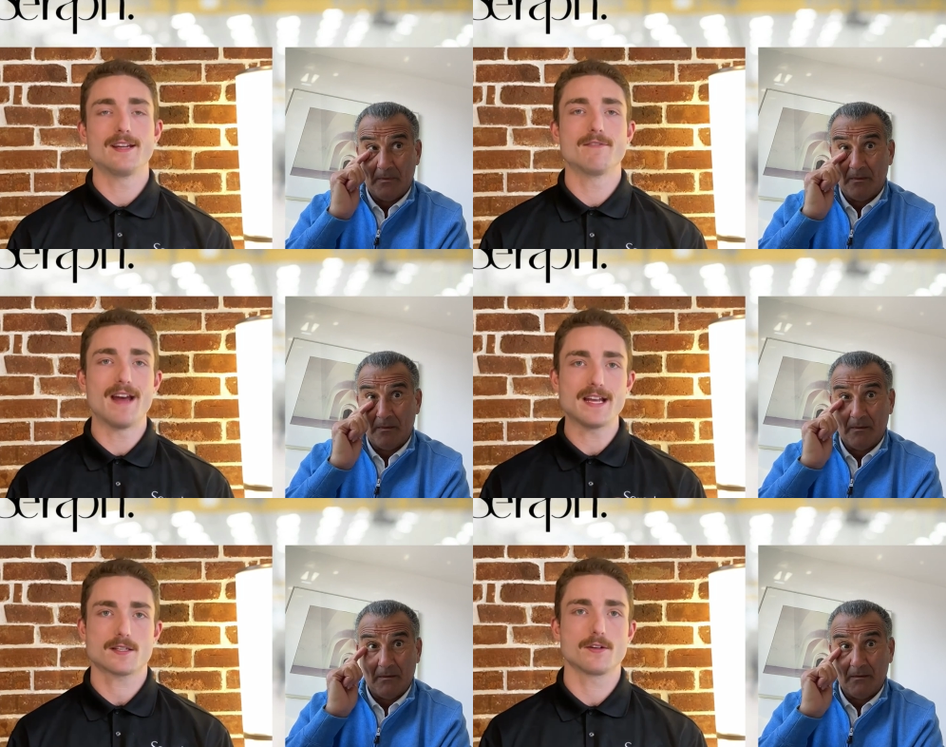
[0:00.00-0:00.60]
Speaker 1: an
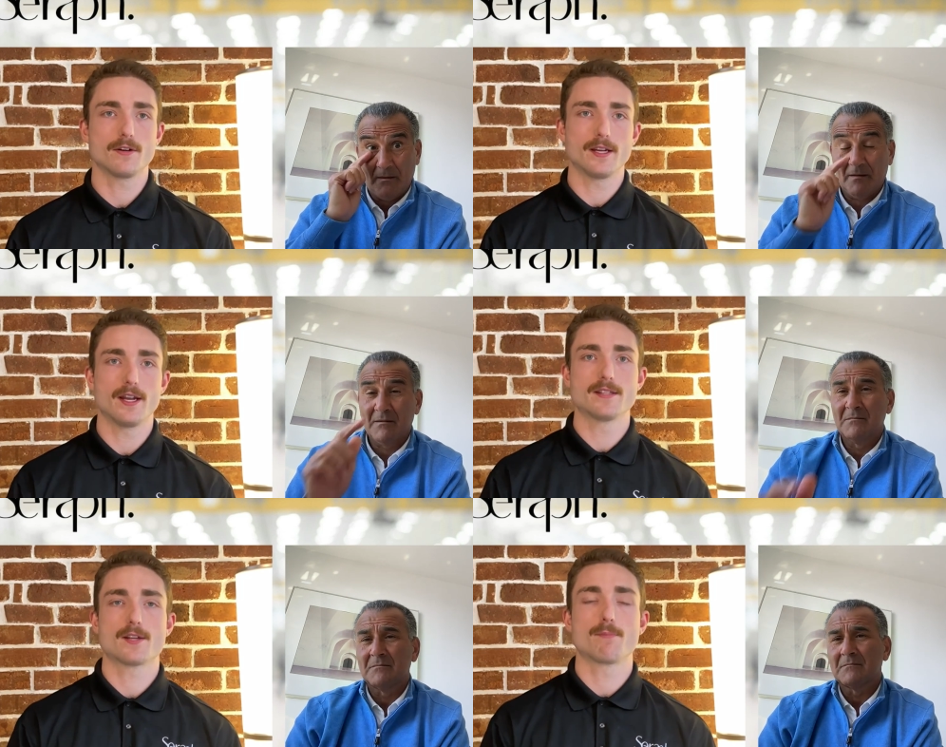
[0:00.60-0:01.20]
investor
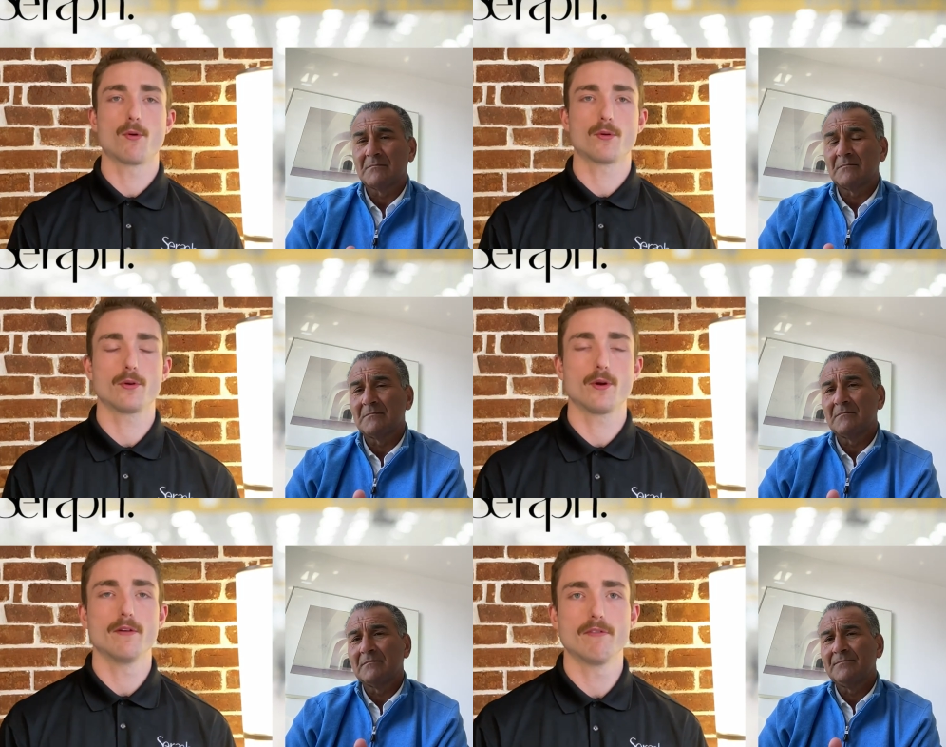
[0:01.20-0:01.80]
and
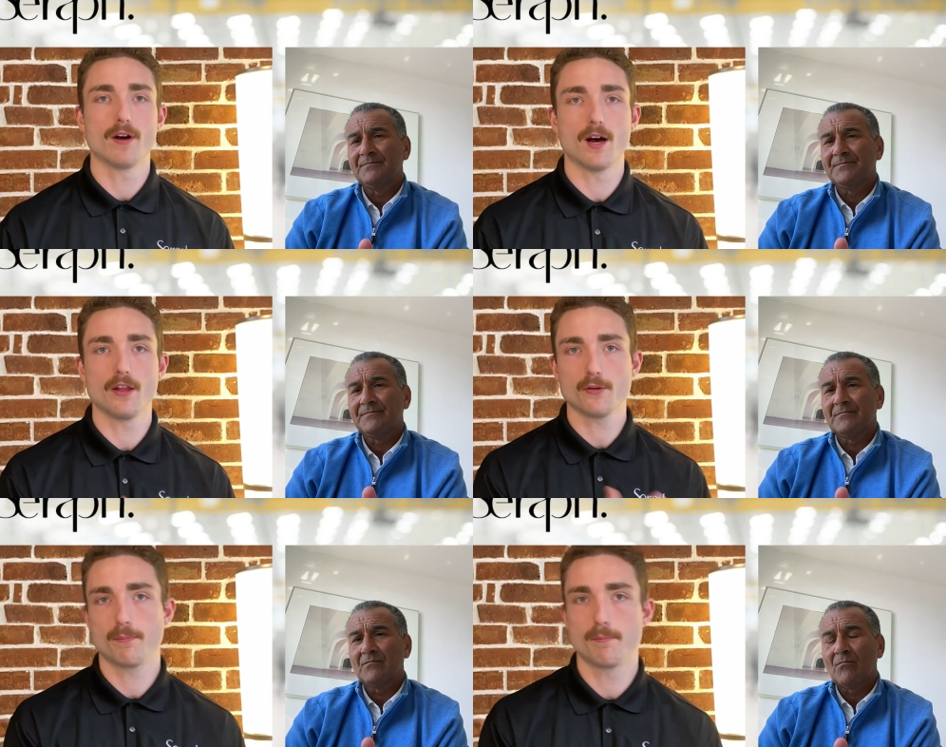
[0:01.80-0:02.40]
supporter of
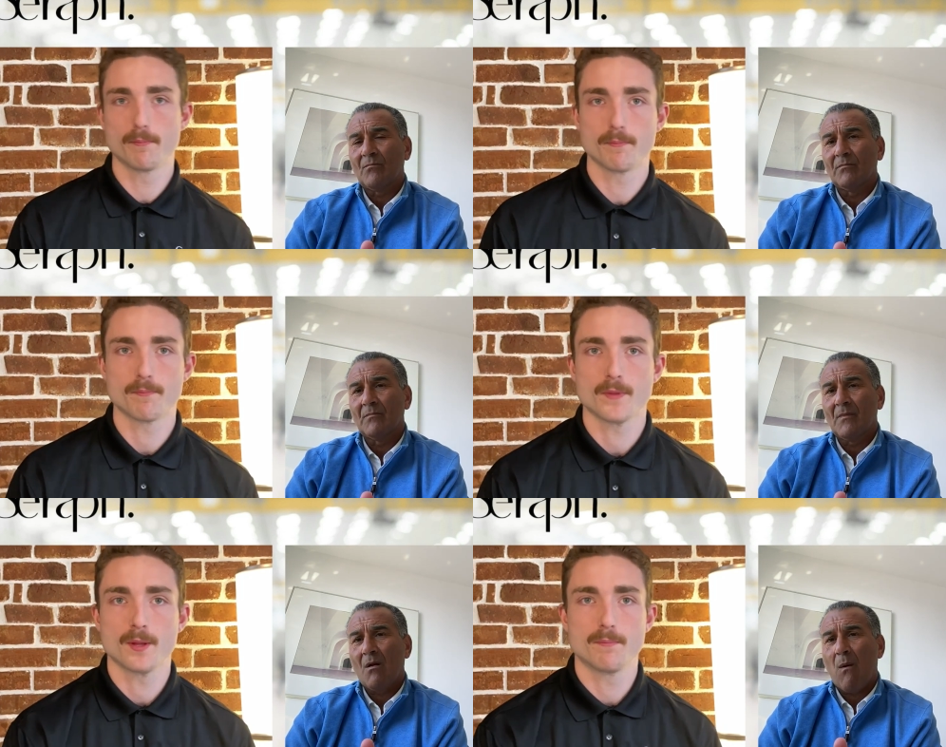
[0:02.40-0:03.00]
other
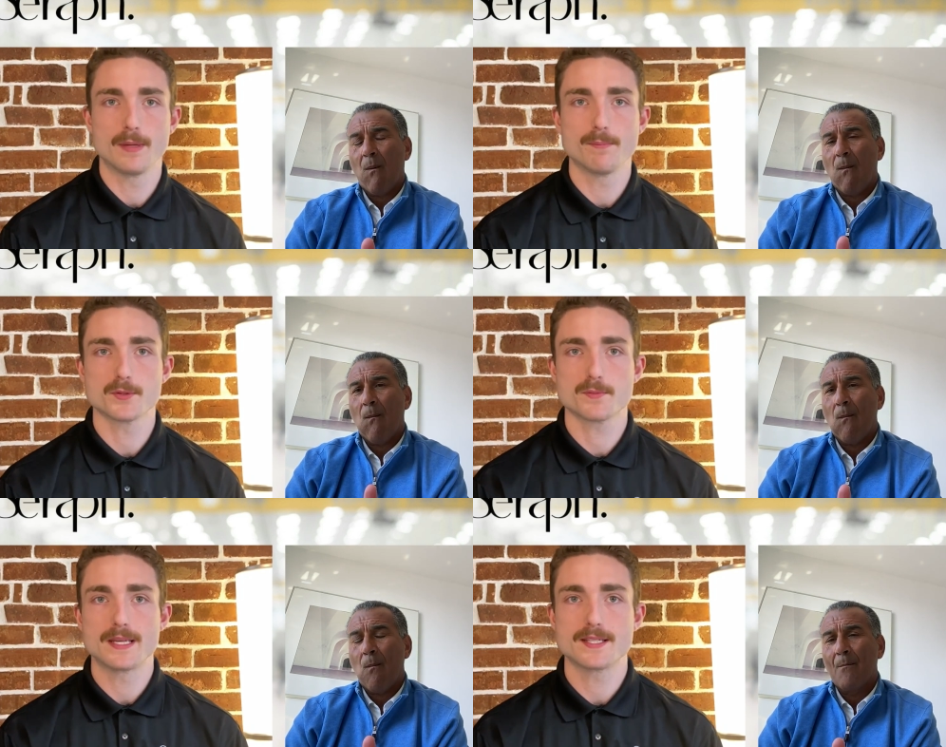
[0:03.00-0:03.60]

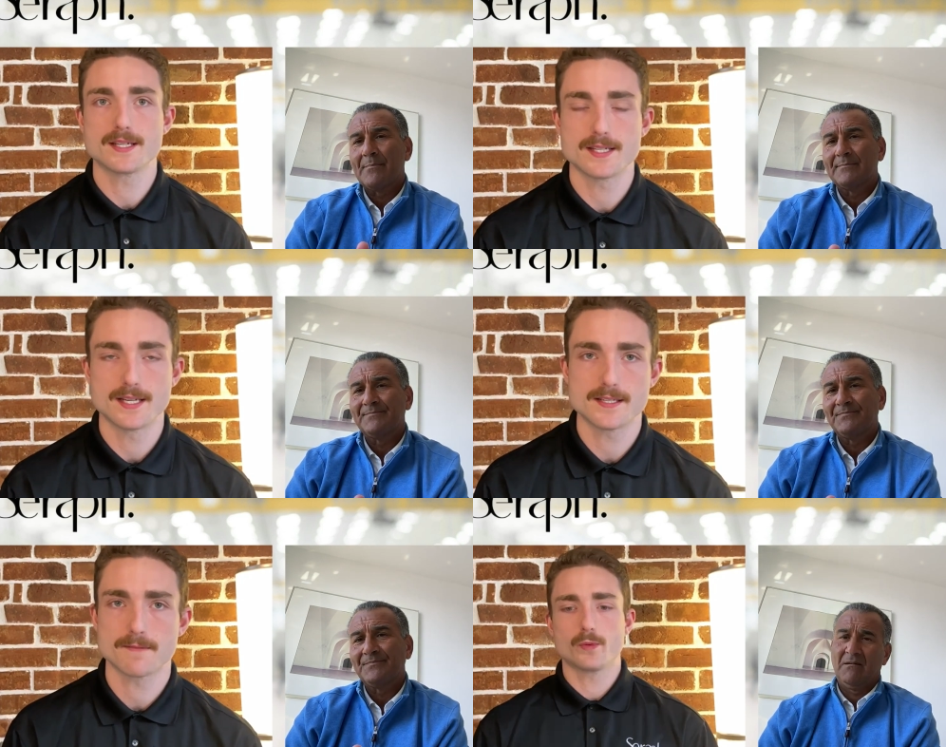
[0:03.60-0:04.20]
people's
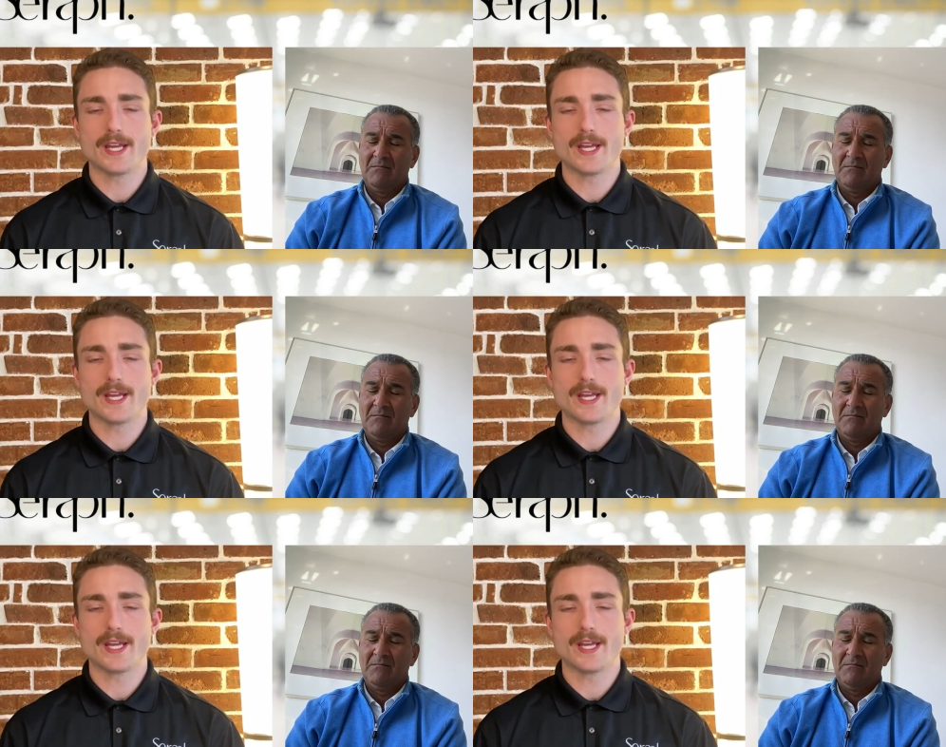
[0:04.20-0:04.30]
businesses.